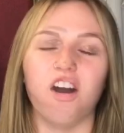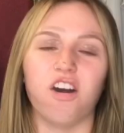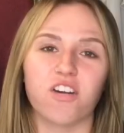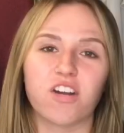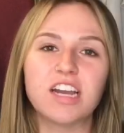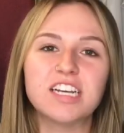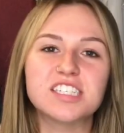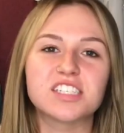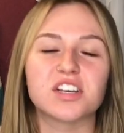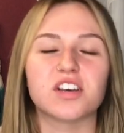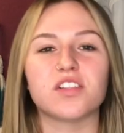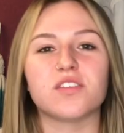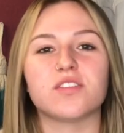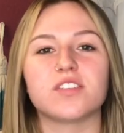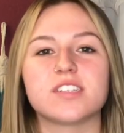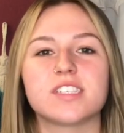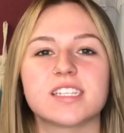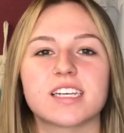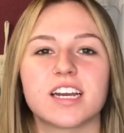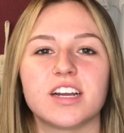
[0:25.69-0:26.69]
Alright, so the
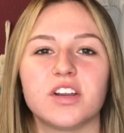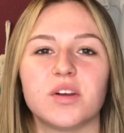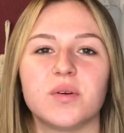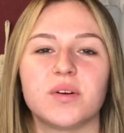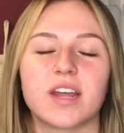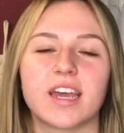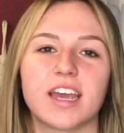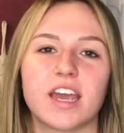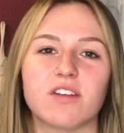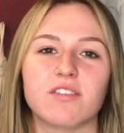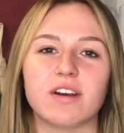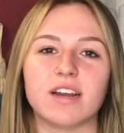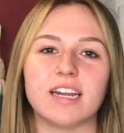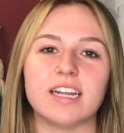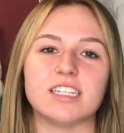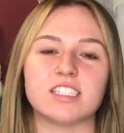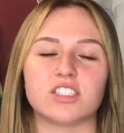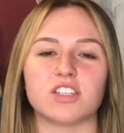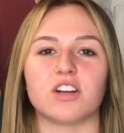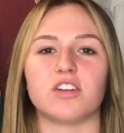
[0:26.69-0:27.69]
first thing I do when I get
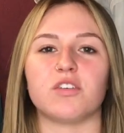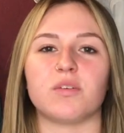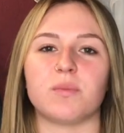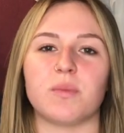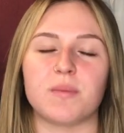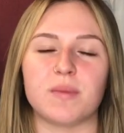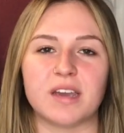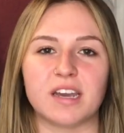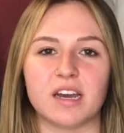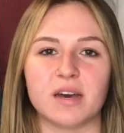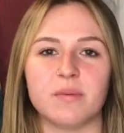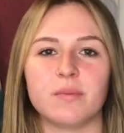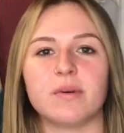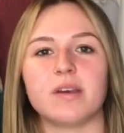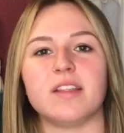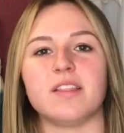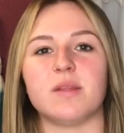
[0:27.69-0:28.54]
ready and start doing my makeup